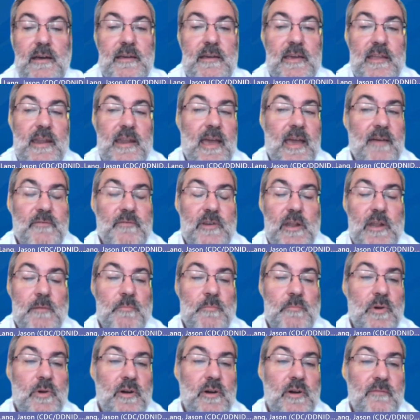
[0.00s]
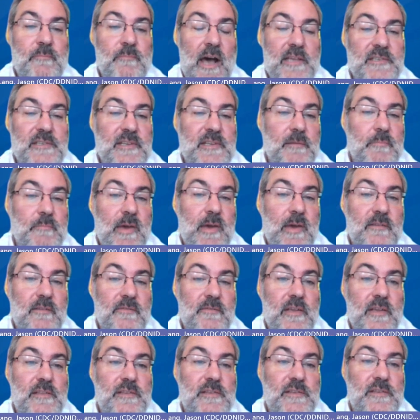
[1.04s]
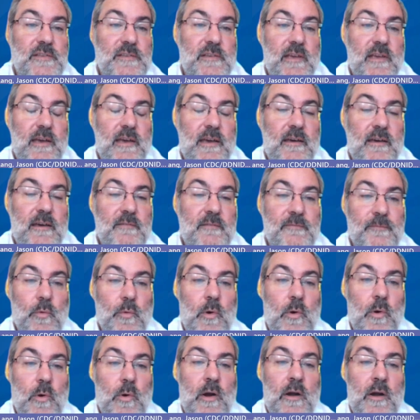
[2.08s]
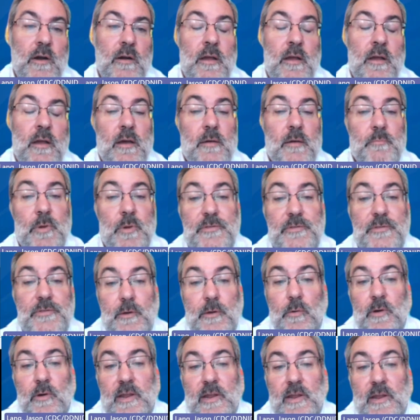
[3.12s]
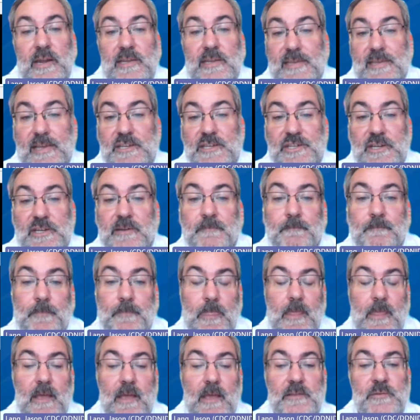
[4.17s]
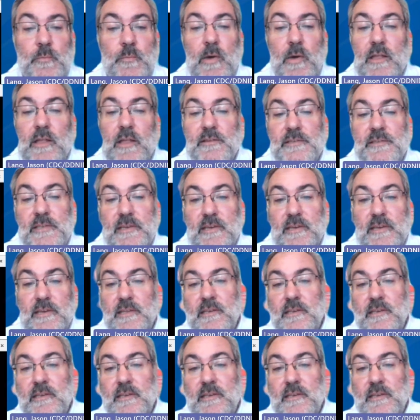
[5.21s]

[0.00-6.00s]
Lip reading: can have a number of positive benefits for both the organization as well as the